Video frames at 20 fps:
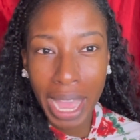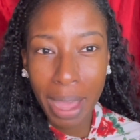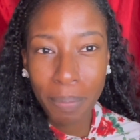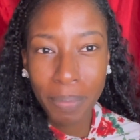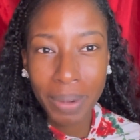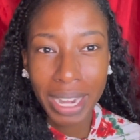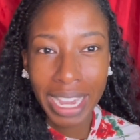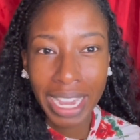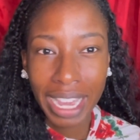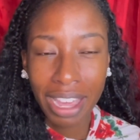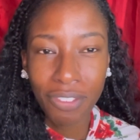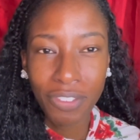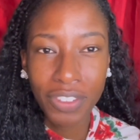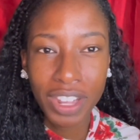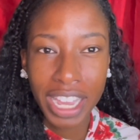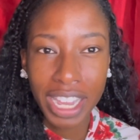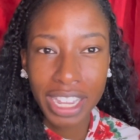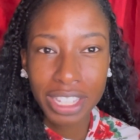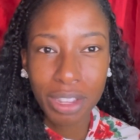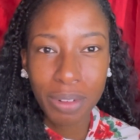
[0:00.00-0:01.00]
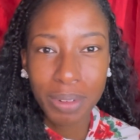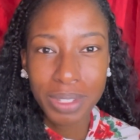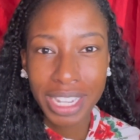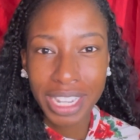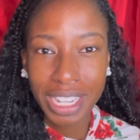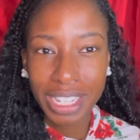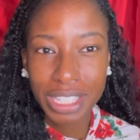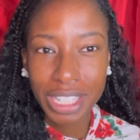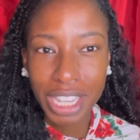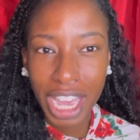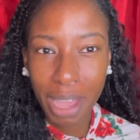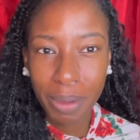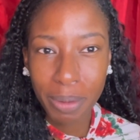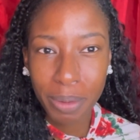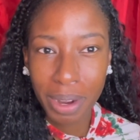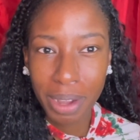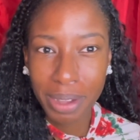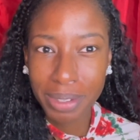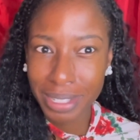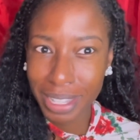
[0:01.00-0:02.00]
Like, I feel like there was like a
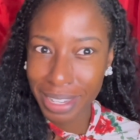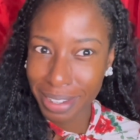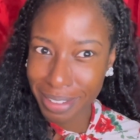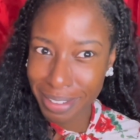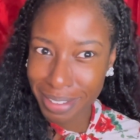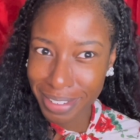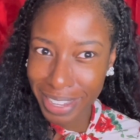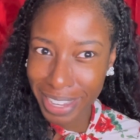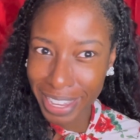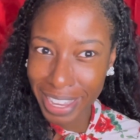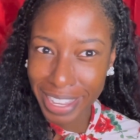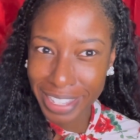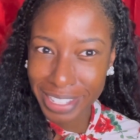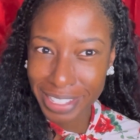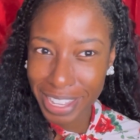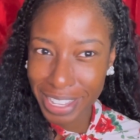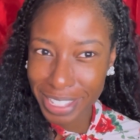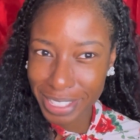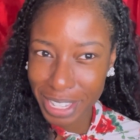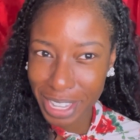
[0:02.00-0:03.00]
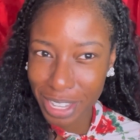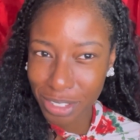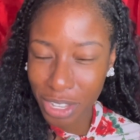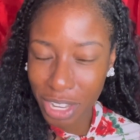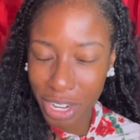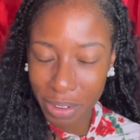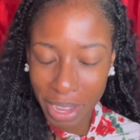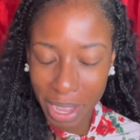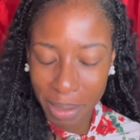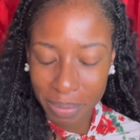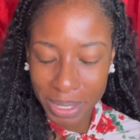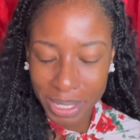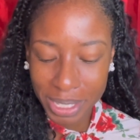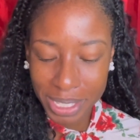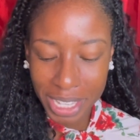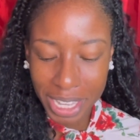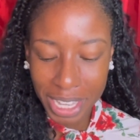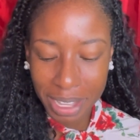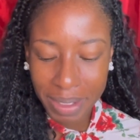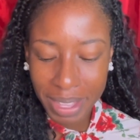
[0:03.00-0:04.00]
timing where I was like, okay, so I see y'all trying to wrap
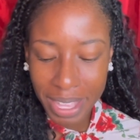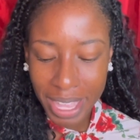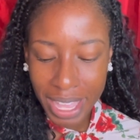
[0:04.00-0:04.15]
this up.